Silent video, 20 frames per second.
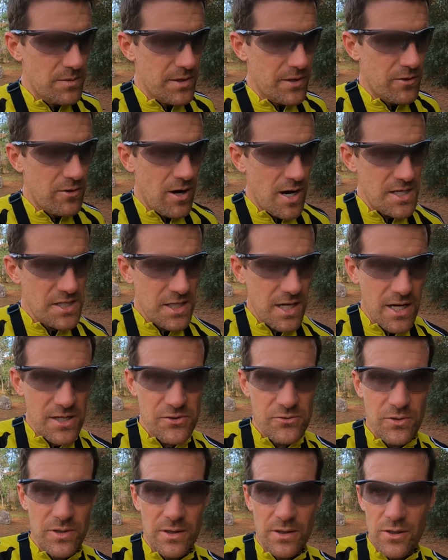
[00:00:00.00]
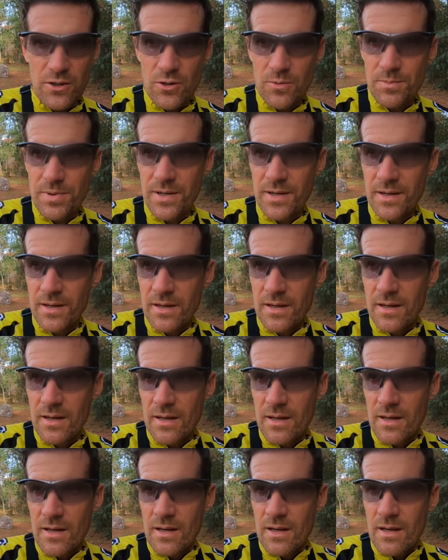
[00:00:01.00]
in the cross country loop
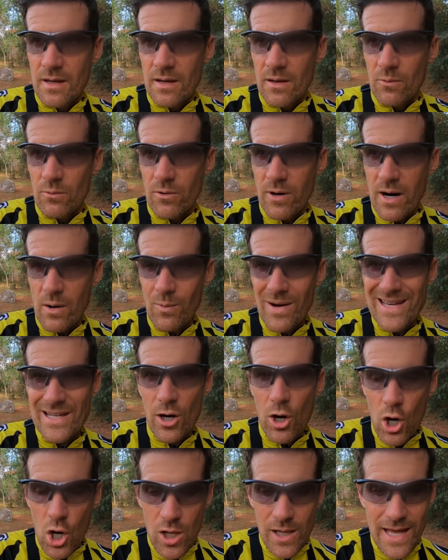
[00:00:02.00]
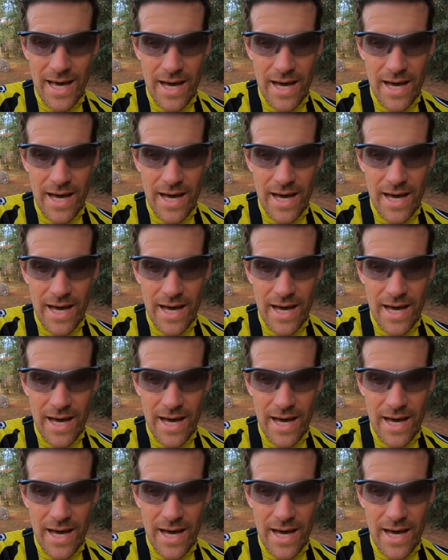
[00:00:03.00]
where I went all